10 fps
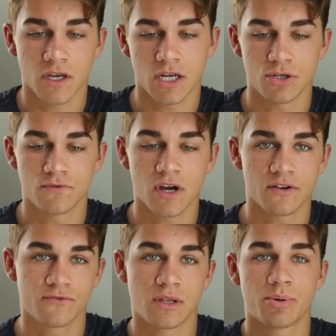and you've
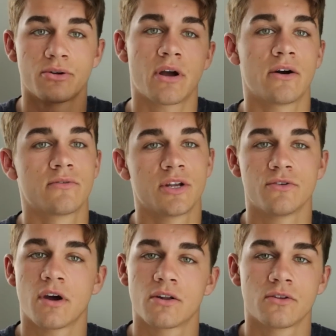gotta flip it around and
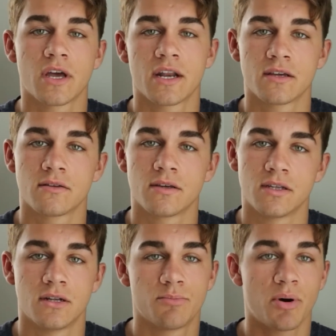you gotta look at it
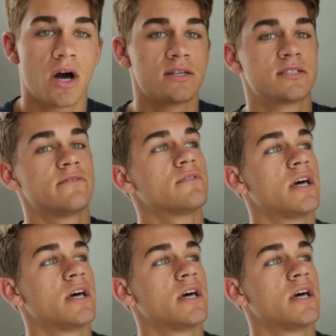in a positive